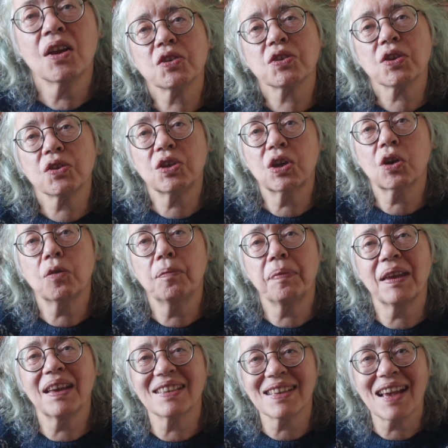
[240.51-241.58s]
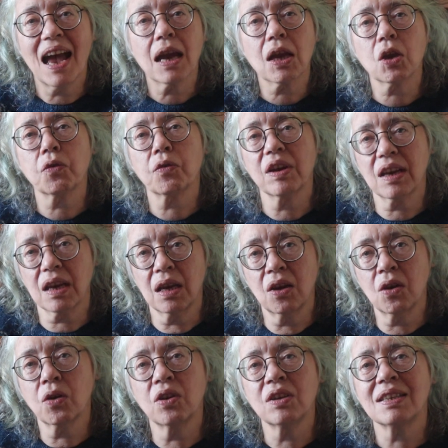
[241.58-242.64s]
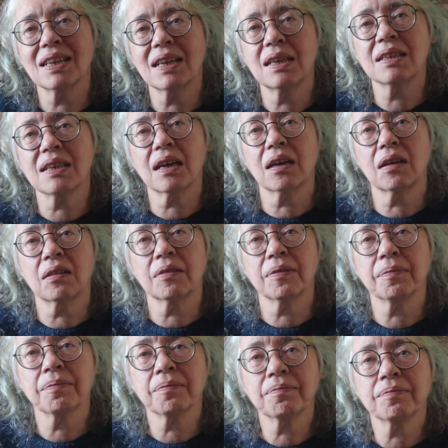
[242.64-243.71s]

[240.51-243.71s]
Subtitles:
so she could be as accurate in her detail.